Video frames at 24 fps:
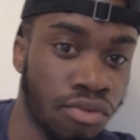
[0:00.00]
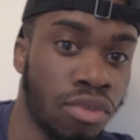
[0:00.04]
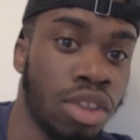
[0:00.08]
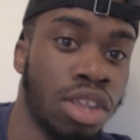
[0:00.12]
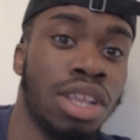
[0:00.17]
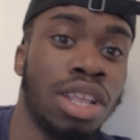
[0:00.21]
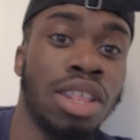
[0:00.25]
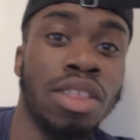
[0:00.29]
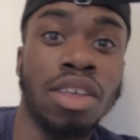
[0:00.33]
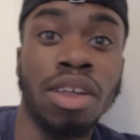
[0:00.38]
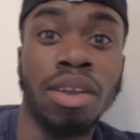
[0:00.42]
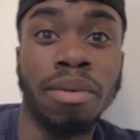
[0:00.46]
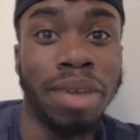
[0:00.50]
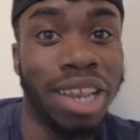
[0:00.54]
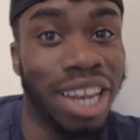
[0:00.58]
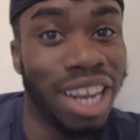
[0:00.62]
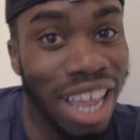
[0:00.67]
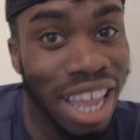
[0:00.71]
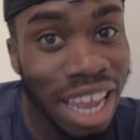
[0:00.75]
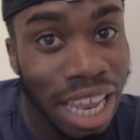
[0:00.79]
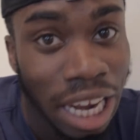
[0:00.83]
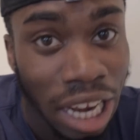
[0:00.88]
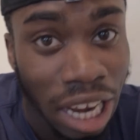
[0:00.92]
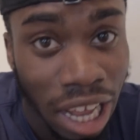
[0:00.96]
there's going to be
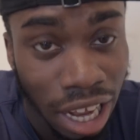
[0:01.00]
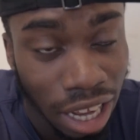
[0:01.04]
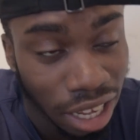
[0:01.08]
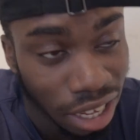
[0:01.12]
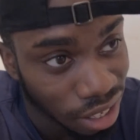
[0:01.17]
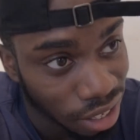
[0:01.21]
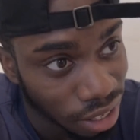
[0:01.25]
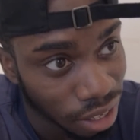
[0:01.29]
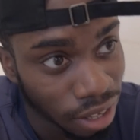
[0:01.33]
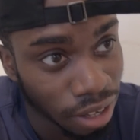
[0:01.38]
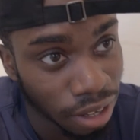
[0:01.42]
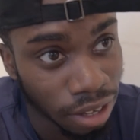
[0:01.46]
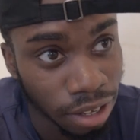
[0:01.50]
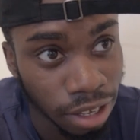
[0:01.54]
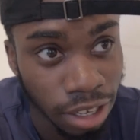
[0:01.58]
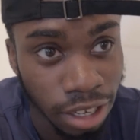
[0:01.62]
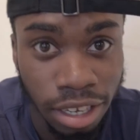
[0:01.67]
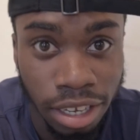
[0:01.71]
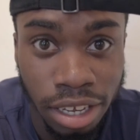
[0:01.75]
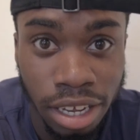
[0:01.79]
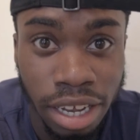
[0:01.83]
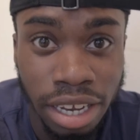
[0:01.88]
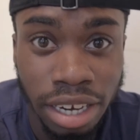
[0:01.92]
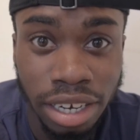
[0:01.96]
late nights,
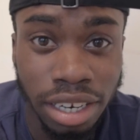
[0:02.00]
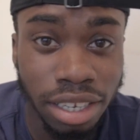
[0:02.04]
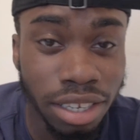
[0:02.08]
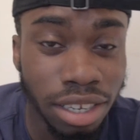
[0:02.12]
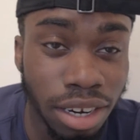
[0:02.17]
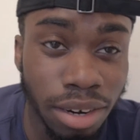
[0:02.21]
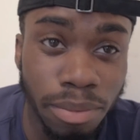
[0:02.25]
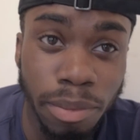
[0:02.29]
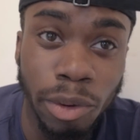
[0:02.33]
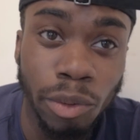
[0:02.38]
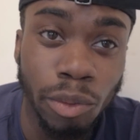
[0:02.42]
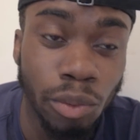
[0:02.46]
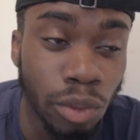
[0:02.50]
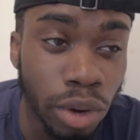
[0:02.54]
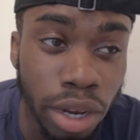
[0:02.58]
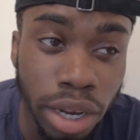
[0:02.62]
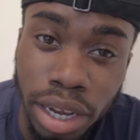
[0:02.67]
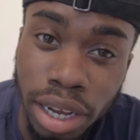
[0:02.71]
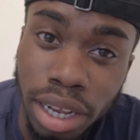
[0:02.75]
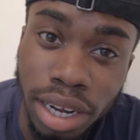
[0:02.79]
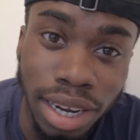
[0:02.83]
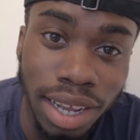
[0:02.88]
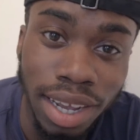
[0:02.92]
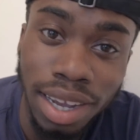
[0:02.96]
there's going to be
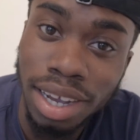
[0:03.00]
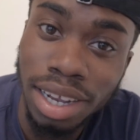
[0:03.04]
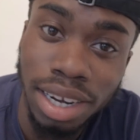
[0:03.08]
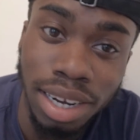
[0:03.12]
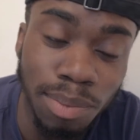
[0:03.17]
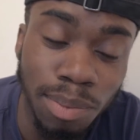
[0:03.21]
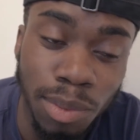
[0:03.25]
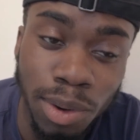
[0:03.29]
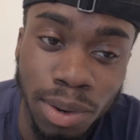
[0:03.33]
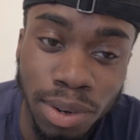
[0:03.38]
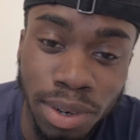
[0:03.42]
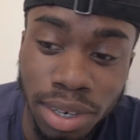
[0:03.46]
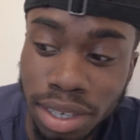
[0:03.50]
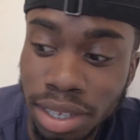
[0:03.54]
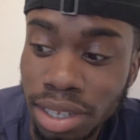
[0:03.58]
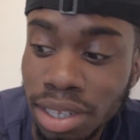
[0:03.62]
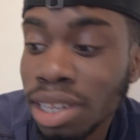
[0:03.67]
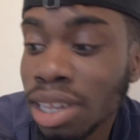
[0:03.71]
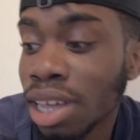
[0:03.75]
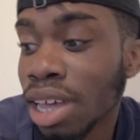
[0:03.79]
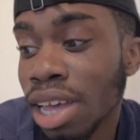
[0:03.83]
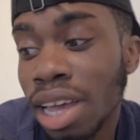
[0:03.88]
really early mornings.